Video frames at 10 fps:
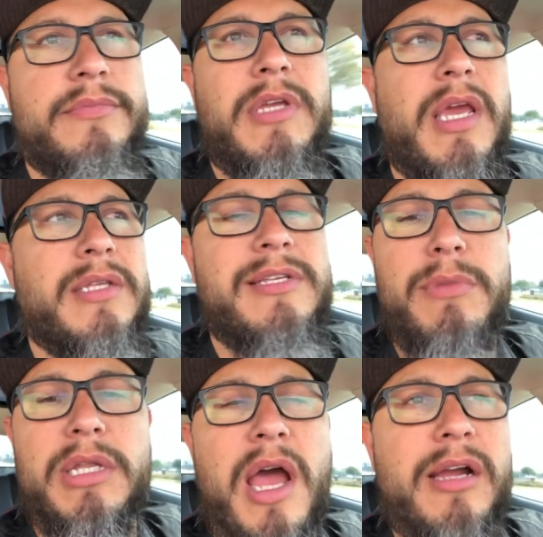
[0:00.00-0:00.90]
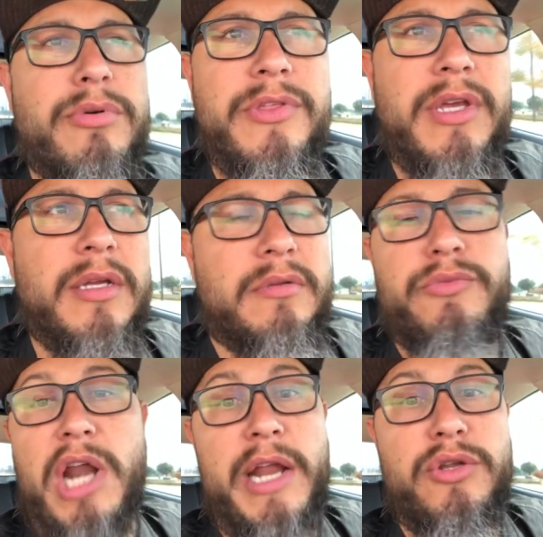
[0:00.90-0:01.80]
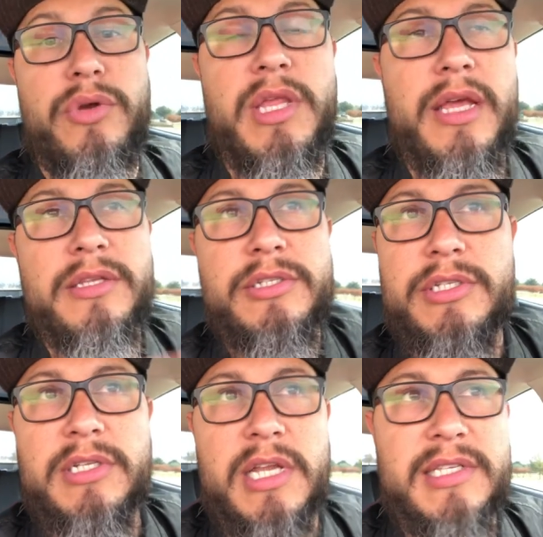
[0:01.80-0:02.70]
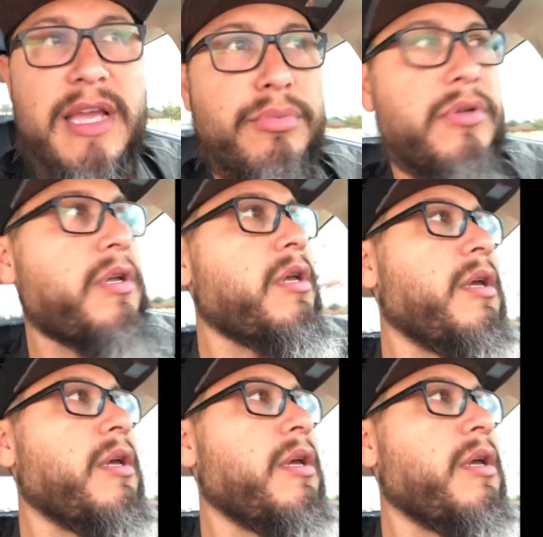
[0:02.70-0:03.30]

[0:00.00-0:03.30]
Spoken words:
Okay, it's some unlockable thing. We're not doing that, this is just an example.